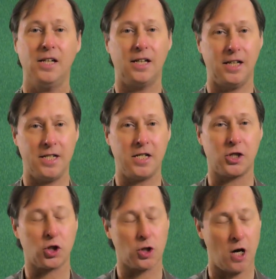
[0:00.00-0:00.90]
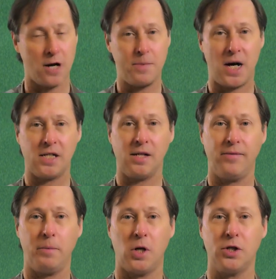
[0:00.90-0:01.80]
elicit strong positive
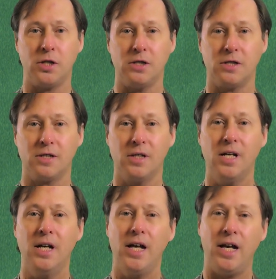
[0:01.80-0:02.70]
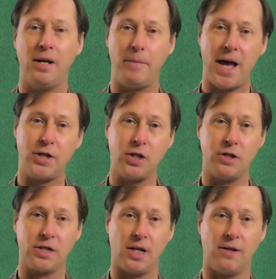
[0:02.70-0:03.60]
emotions, and imagine
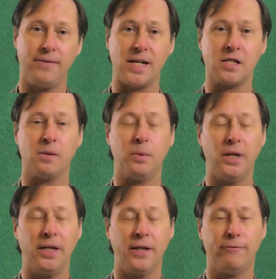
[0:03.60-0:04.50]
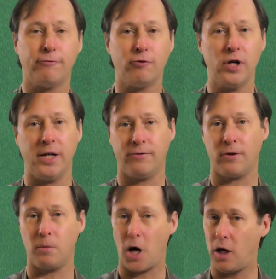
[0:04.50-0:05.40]
yourself as completely free
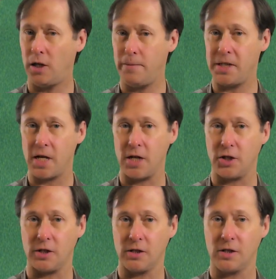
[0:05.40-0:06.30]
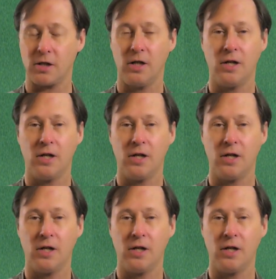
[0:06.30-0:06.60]
from all limitations,